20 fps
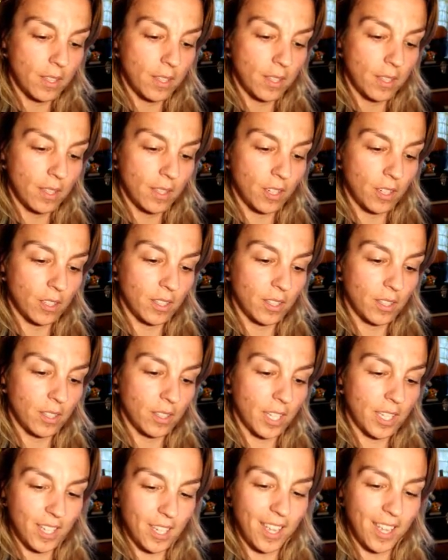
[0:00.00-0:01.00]
or like,
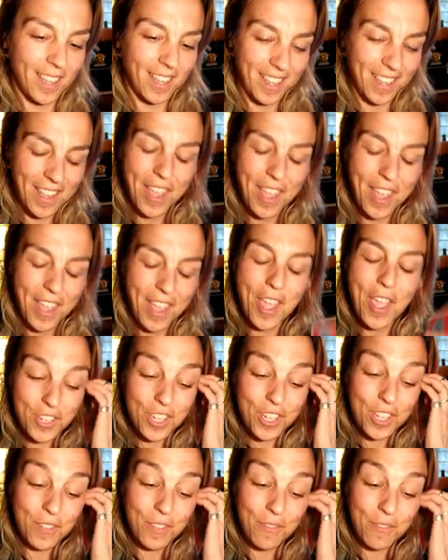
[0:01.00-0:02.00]
you're
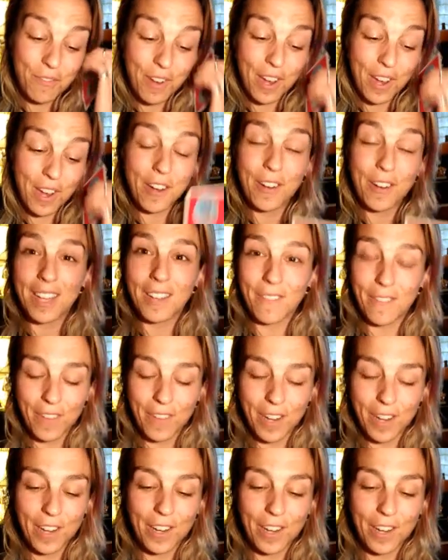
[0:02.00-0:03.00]
just very,
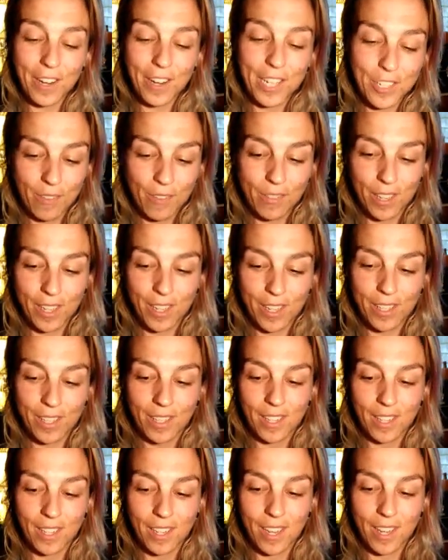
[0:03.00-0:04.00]
very driven,
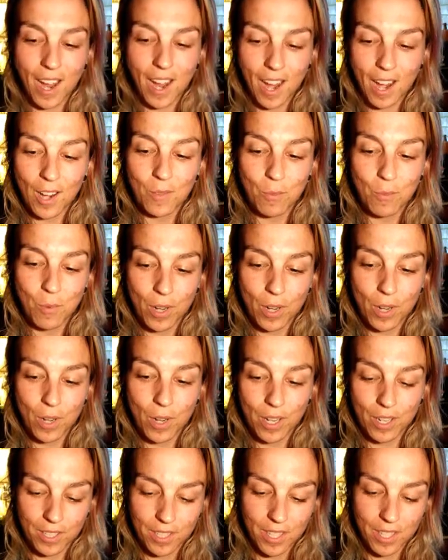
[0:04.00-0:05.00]
hard
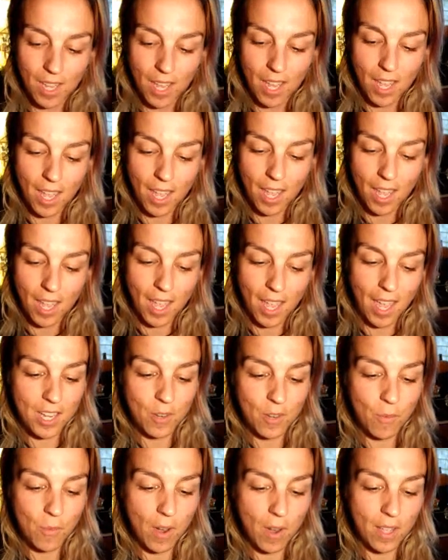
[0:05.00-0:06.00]
workers, and you
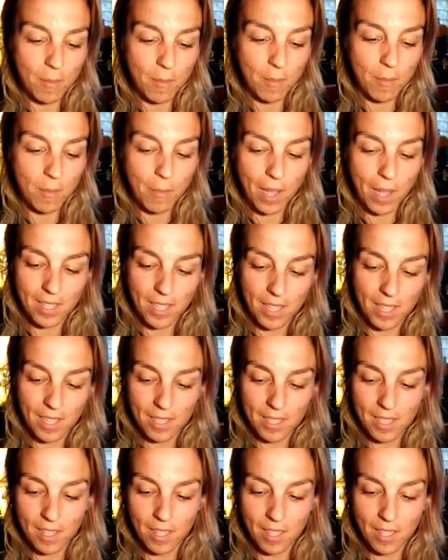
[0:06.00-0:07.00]
want the best things in
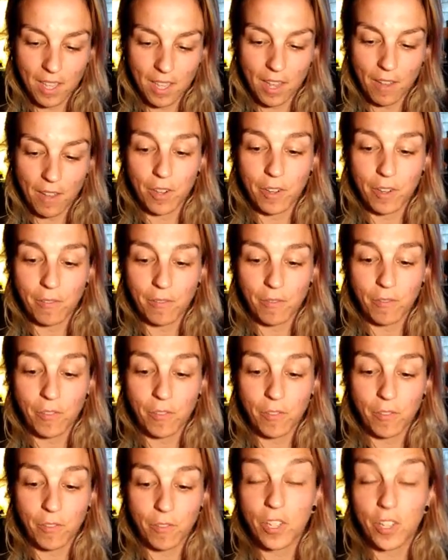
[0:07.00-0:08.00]
life for
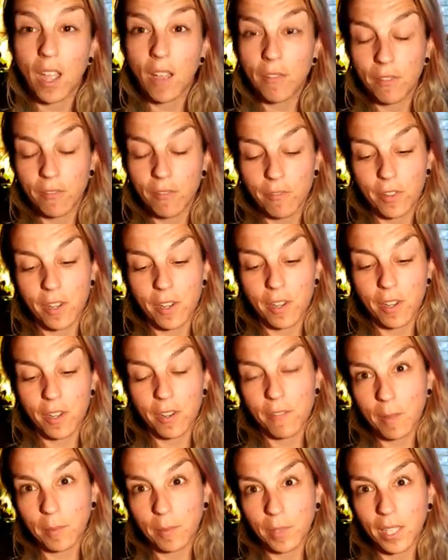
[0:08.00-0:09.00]
yourself and for your
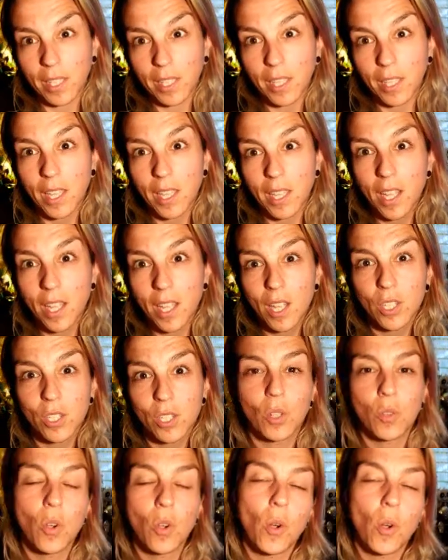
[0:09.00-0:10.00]
family. So you
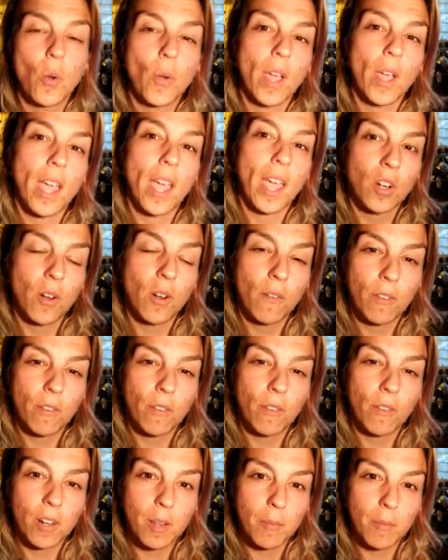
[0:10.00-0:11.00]
go extra over and
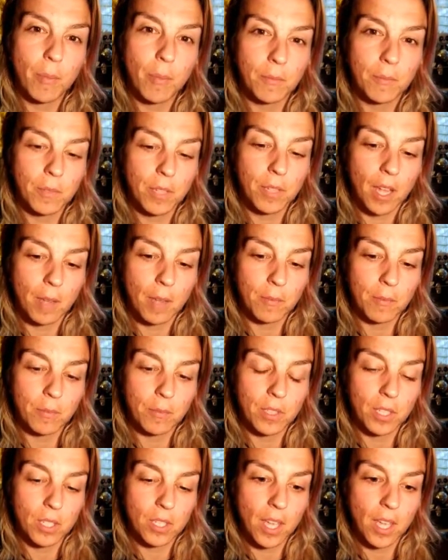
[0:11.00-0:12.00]
above sometimes to
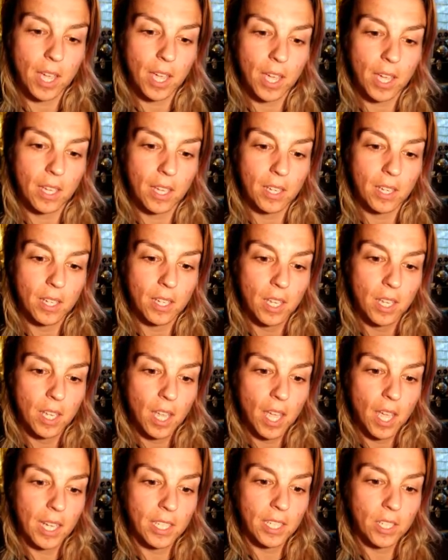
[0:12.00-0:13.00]
do that,
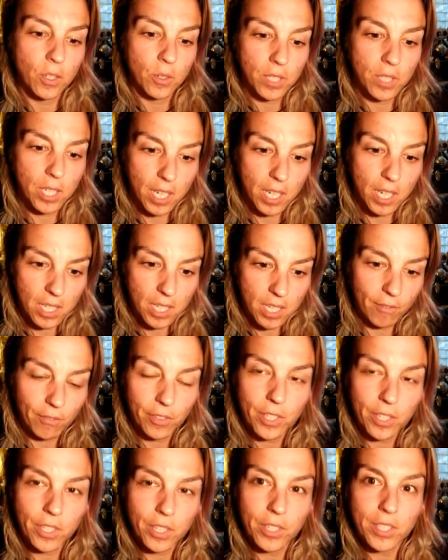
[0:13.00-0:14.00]
and you don't take time for
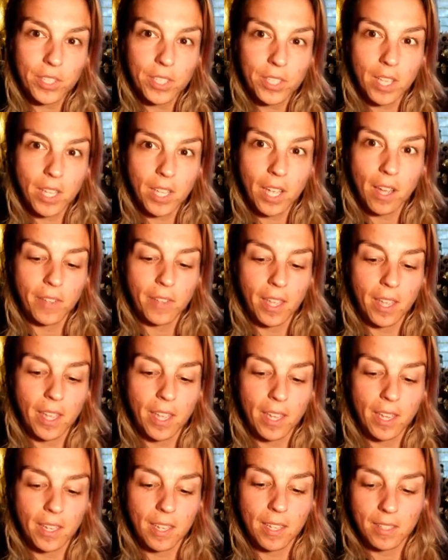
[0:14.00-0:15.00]
yourself,
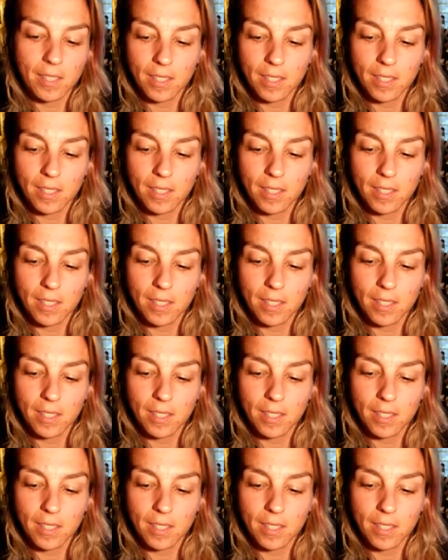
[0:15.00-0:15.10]
and